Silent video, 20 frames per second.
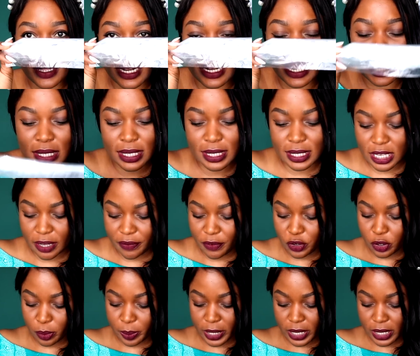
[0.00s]
Nice and safe in
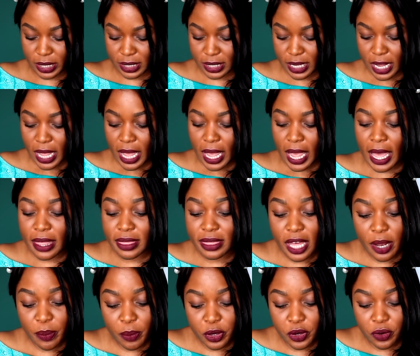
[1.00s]
your purse. And
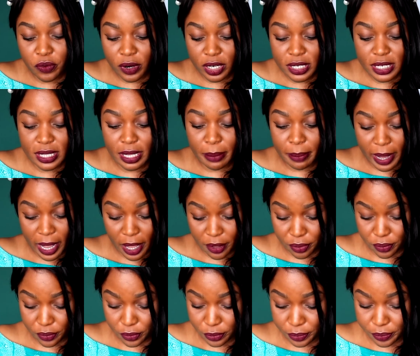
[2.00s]
then when you run to the
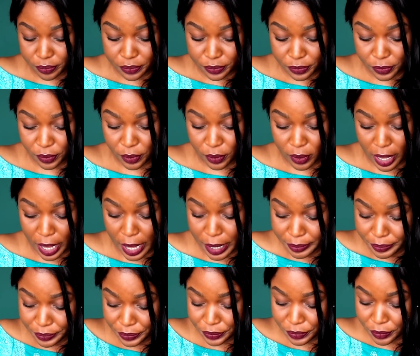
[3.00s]
bathroom,
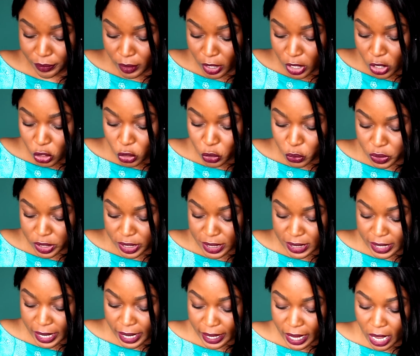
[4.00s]
okay, you just
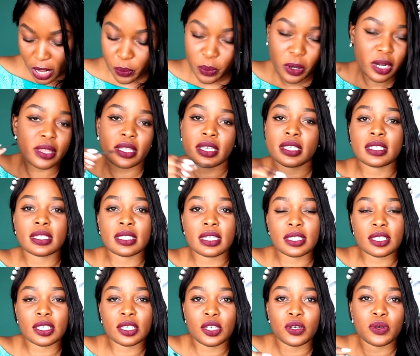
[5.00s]
take out one of these
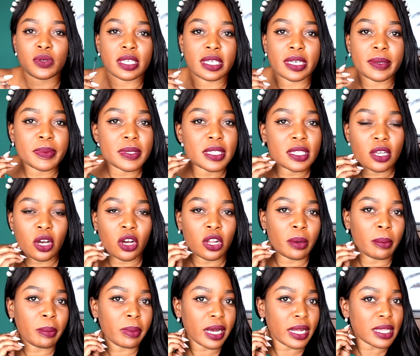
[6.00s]
Qtips,
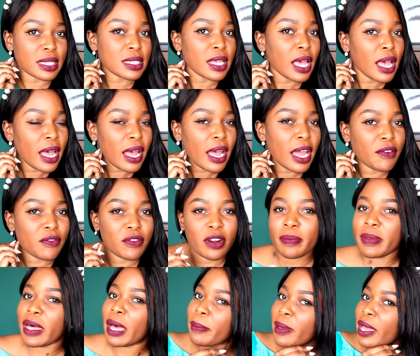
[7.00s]
cotton buds, and rub
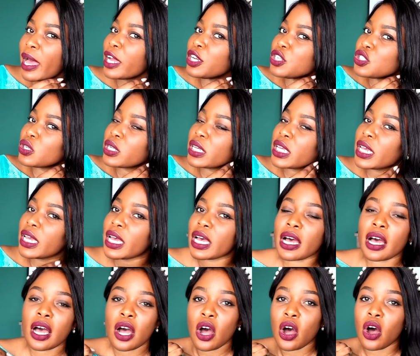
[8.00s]
that behind your
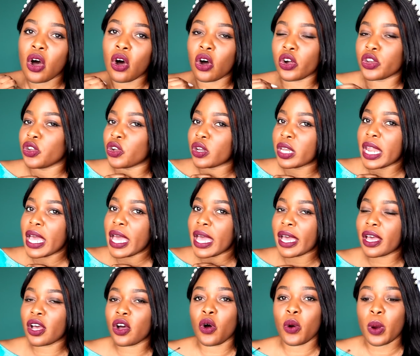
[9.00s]
ear or on your
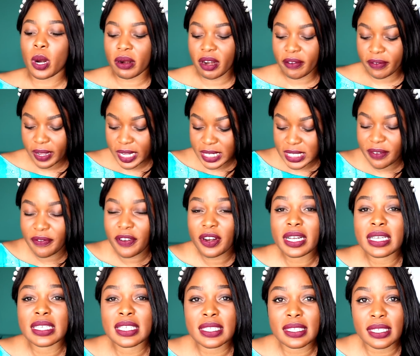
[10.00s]
neck or wherever. It's a
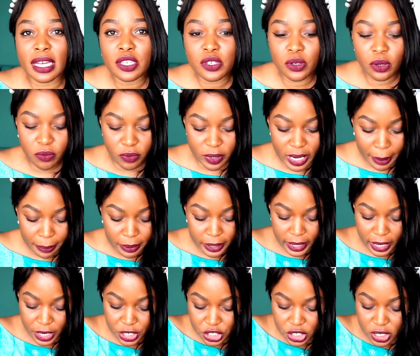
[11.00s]
very subtle
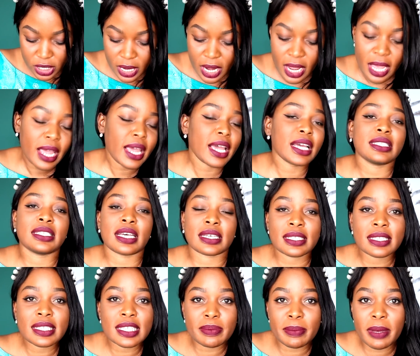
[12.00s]
reapplication. It
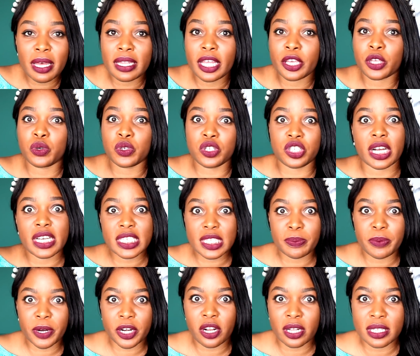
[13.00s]
doesn't smell like you just
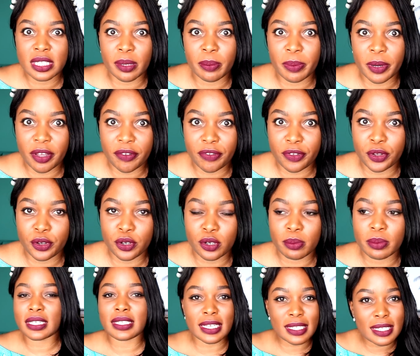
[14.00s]
sprayed on some
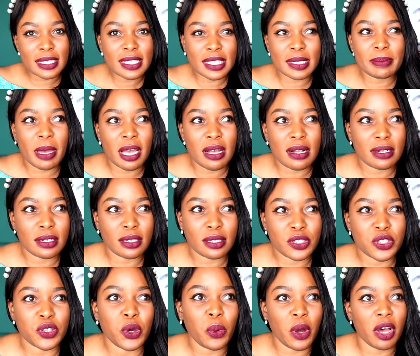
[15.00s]
perfume. It doesn't smell
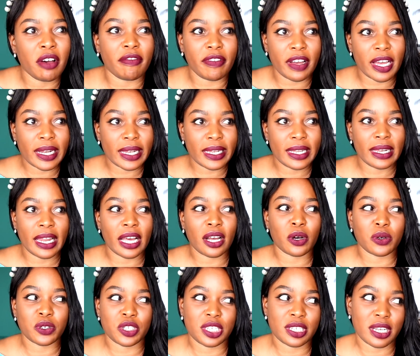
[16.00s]
so overtly like,
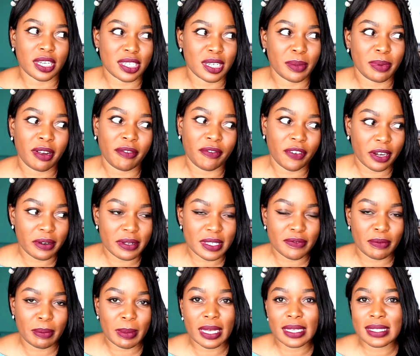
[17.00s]
oh, she touched up her fragrance
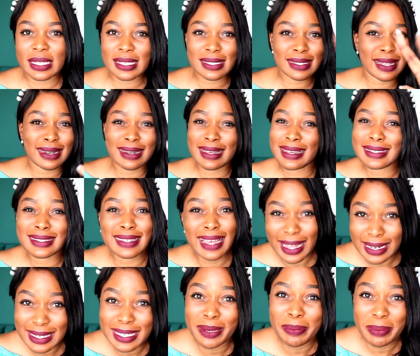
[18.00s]
for me, because that's none of his
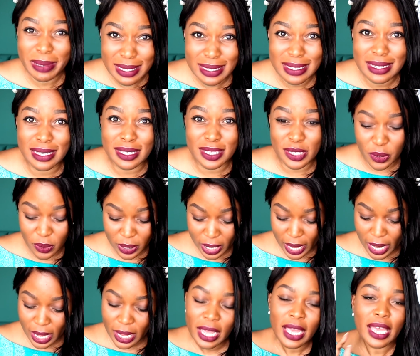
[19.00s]
goddamn business,
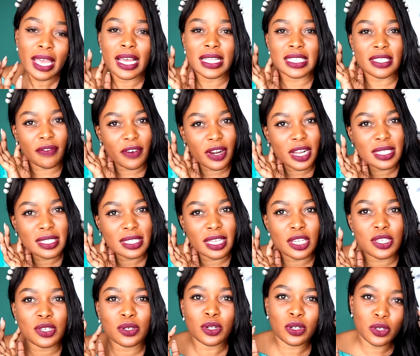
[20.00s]
okay? It's a very
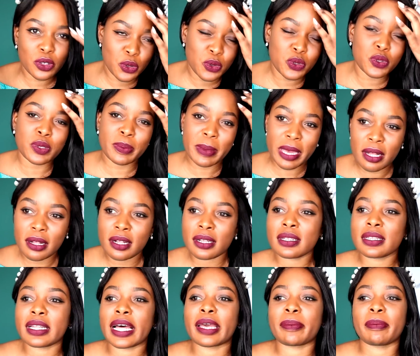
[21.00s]
subtle, you smell
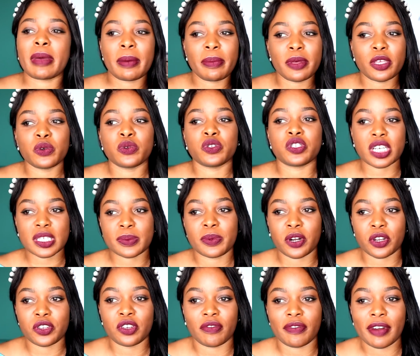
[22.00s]
like maybe you just put
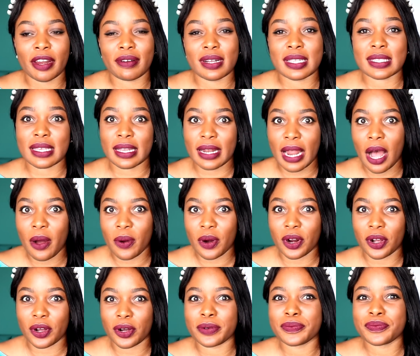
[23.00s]
on your fragrance an hour
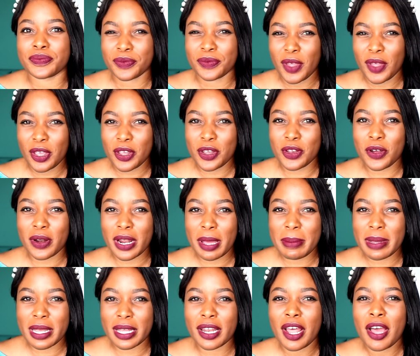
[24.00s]
ago. You know what I
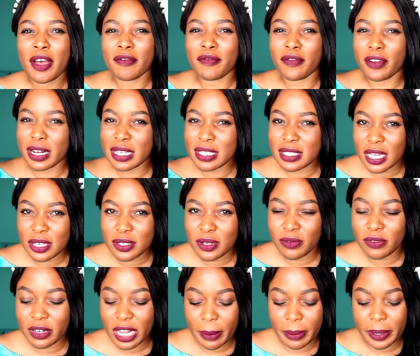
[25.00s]
mean? Very subtle
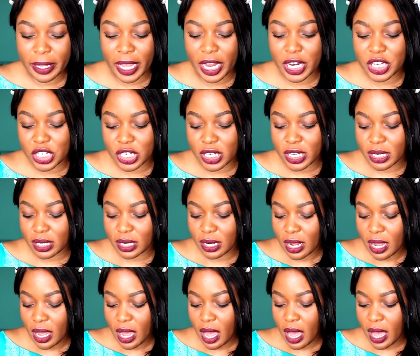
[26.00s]
reapplication.
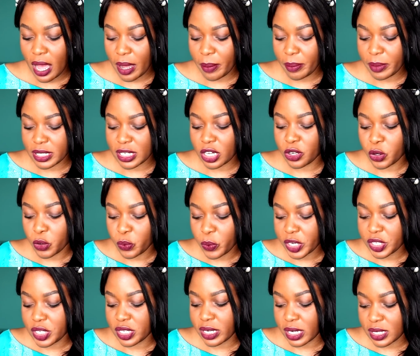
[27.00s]
It's a good way
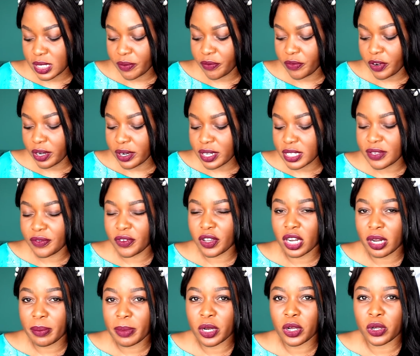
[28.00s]
to touch up fragrance if you're
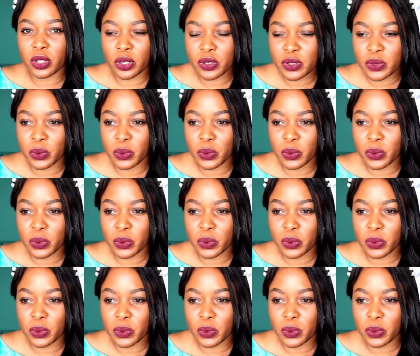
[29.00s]
gonna be in close